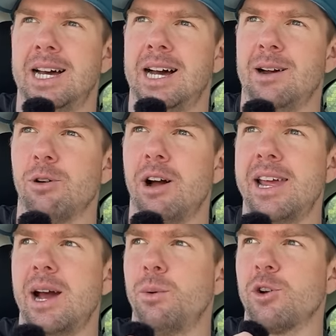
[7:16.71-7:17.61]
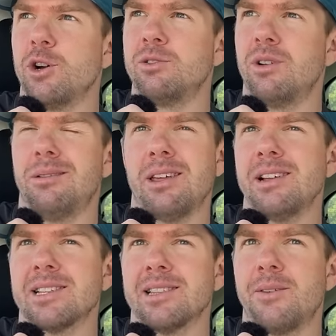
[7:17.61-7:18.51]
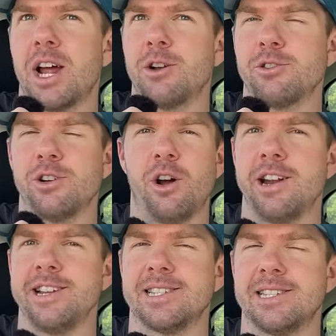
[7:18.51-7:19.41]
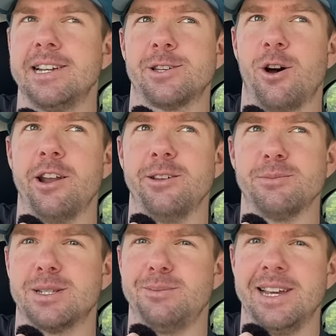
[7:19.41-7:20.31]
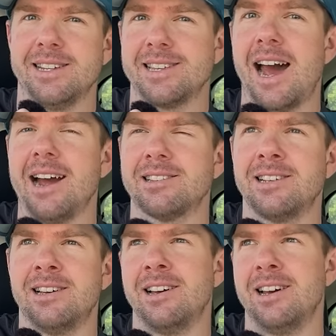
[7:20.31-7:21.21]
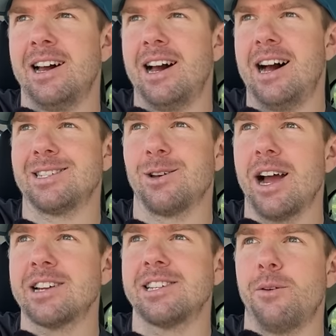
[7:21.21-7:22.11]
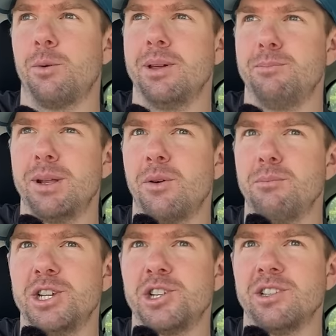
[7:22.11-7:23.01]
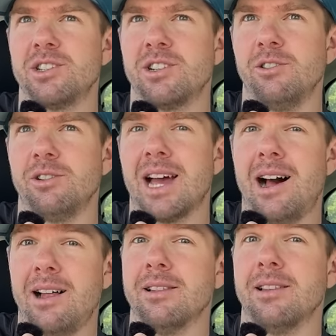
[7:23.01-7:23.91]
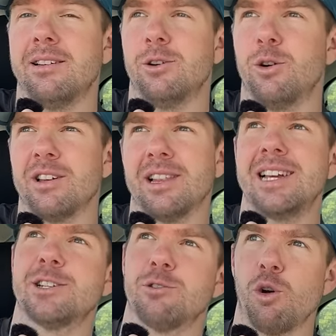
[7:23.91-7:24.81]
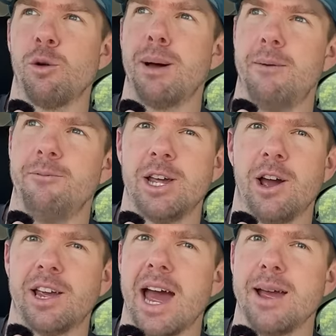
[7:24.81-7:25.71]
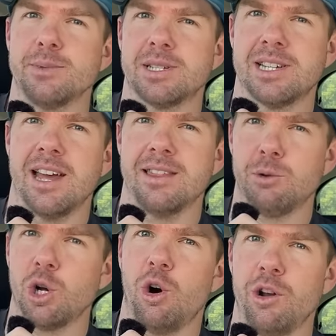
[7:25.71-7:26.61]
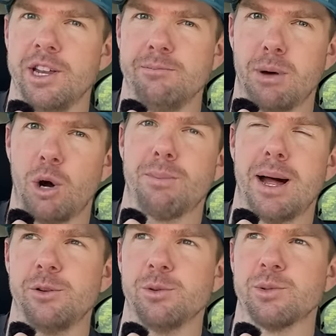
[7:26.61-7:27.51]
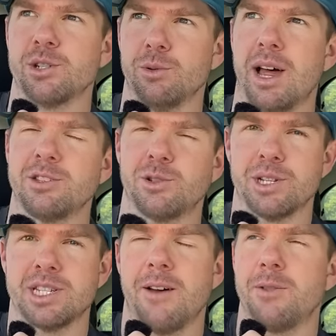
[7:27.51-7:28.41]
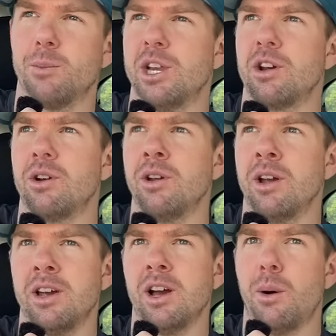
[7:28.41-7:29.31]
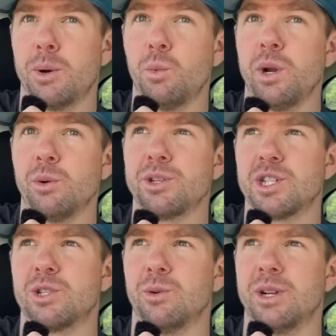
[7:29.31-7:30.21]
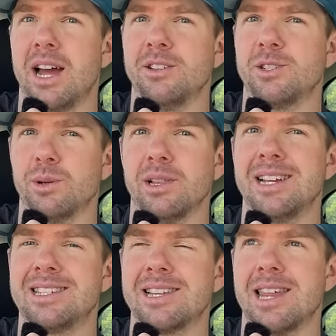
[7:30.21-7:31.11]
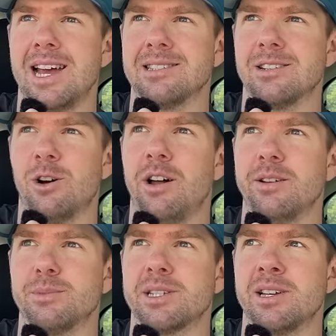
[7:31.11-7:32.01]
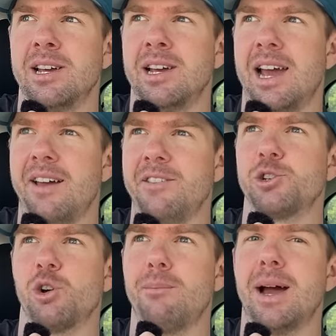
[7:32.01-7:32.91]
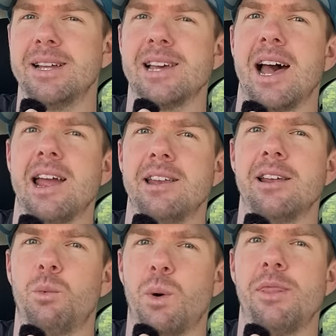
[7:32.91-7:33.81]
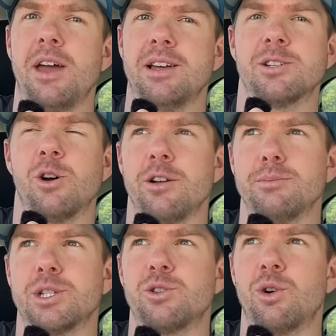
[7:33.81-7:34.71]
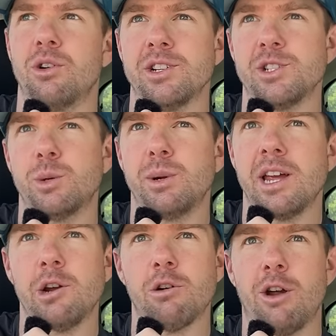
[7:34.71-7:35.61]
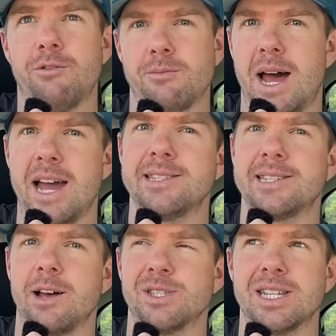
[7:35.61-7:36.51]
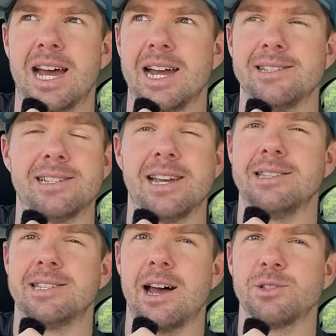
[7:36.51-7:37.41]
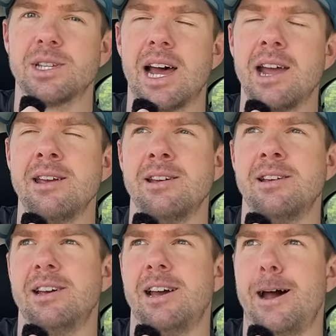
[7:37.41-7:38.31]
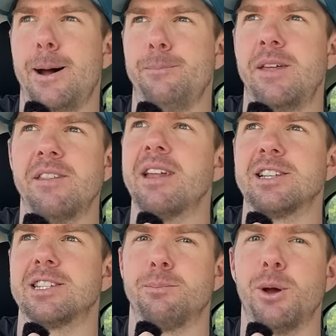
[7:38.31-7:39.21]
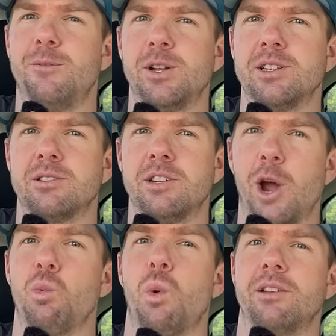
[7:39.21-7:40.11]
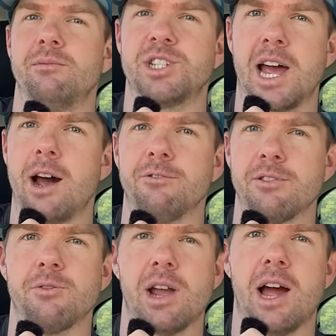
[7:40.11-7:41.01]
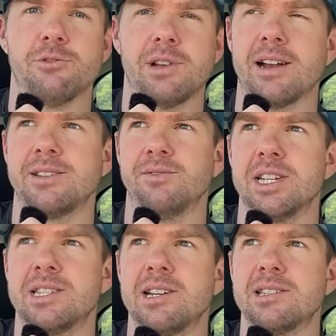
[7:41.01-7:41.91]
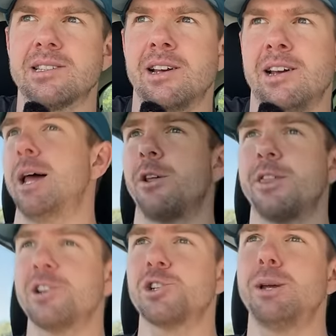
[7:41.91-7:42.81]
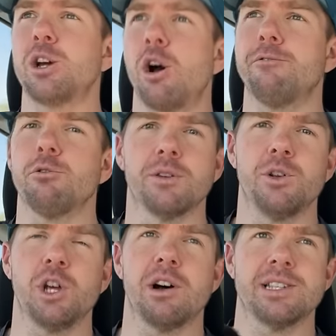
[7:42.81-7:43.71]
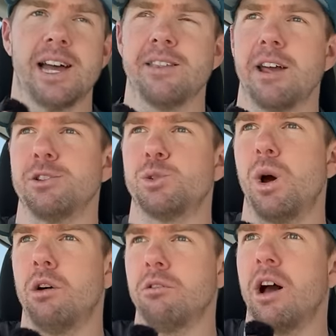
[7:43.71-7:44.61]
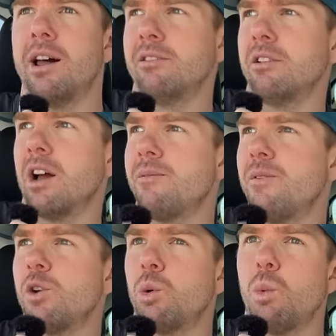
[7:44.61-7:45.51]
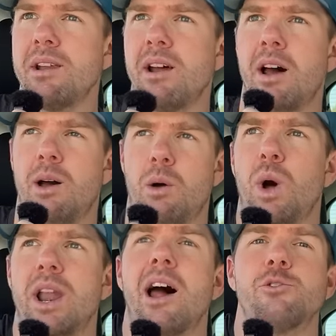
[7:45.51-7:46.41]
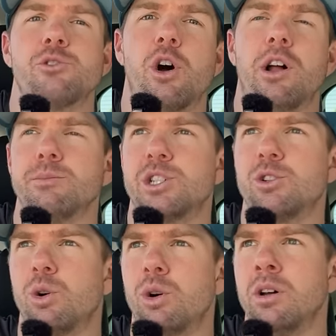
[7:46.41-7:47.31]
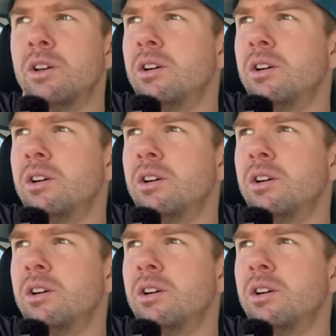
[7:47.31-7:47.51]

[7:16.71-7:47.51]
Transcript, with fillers: Uh, right now we've got, I think it's 1,196 items to be exact. Uh, so I actually have a bit of a mission to cull or at least group up video games to get them gone in bulk bundles and all that sort of stuff that we do. I want to whittle the store down to at least 1,000 items and then try and maintain a 1,000 item store until we can grow from 8 sales a day to 10 sales a day. Um, and then that's the perfect, you know, one sale for every 100 active listings. And I think it should be a goal for all of you guys out there as well, right? Like if you've got a one, uh, 100 item store,